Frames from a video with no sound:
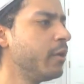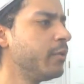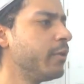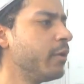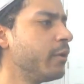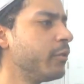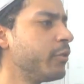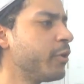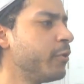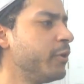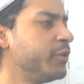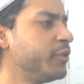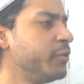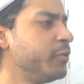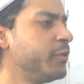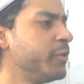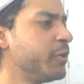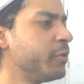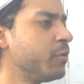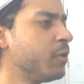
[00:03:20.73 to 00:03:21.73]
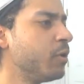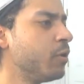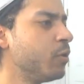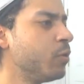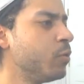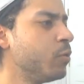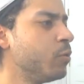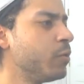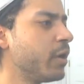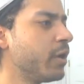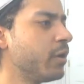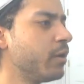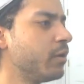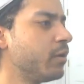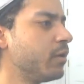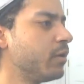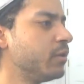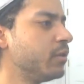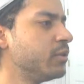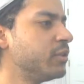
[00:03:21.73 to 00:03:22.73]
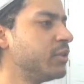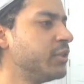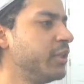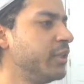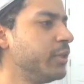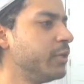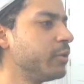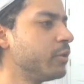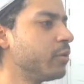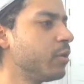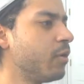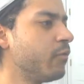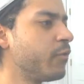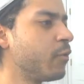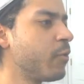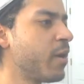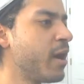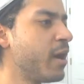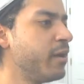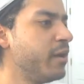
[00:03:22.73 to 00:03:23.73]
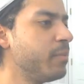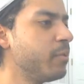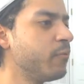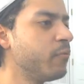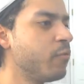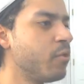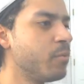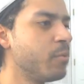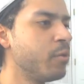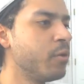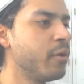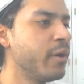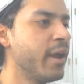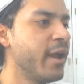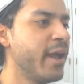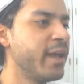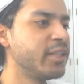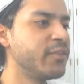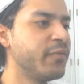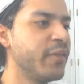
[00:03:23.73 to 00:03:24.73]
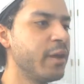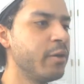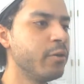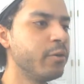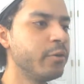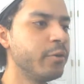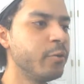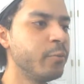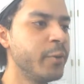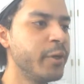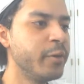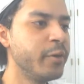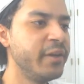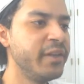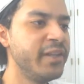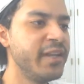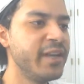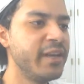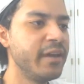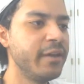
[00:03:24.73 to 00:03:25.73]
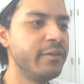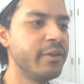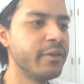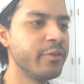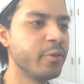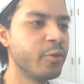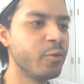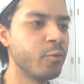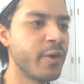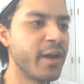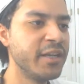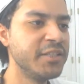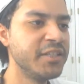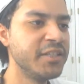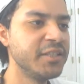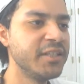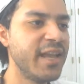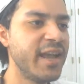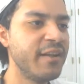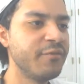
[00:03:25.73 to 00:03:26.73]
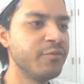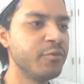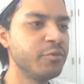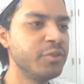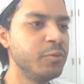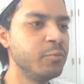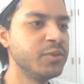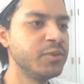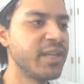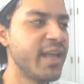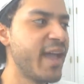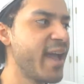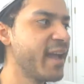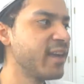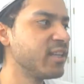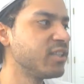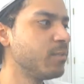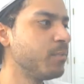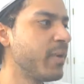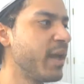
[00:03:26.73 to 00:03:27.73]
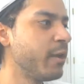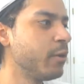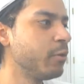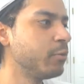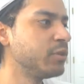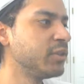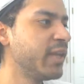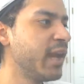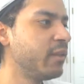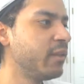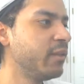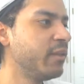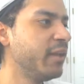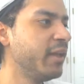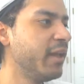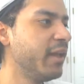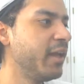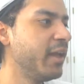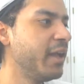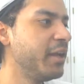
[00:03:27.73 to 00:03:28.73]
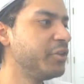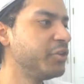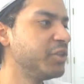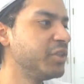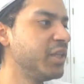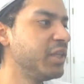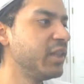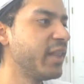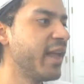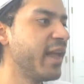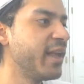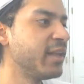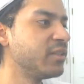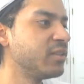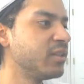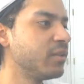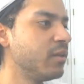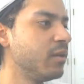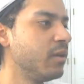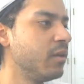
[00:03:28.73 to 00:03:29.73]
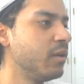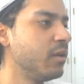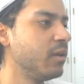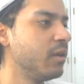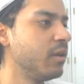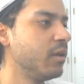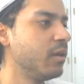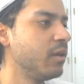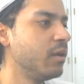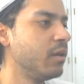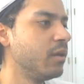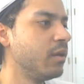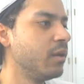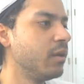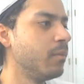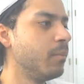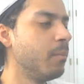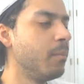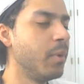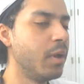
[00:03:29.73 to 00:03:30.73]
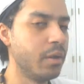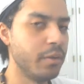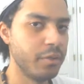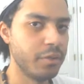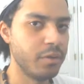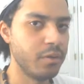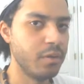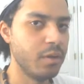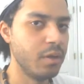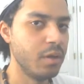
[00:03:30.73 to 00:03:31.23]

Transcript: The 32-year-old singer, variety performer, has found her career in yet another crisis after she was axed by her talent agency last month.